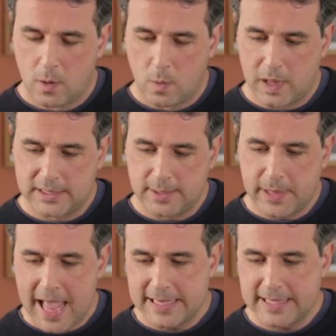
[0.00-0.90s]
Well, the
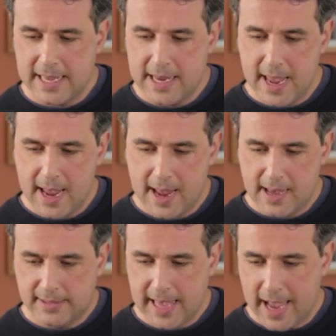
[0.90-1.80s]
black's idea
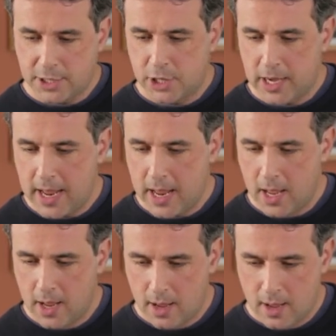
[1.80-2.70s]
is actually